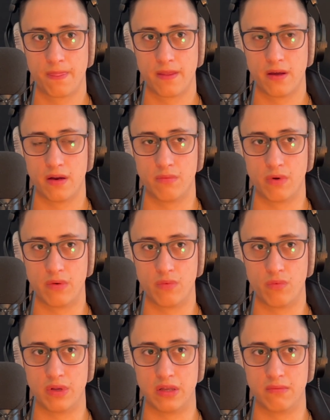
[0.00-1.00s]
And
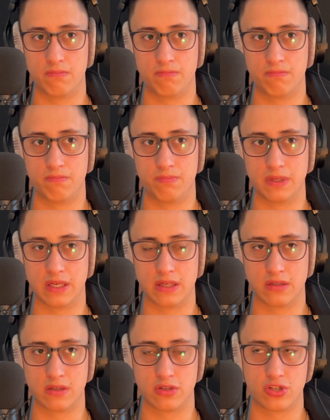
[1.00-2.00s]
when we
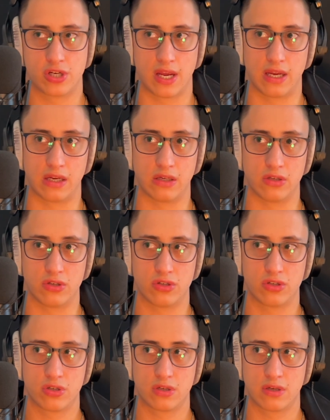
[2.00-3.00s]
begin to
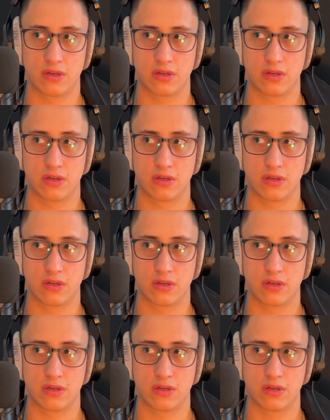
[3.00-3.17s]
change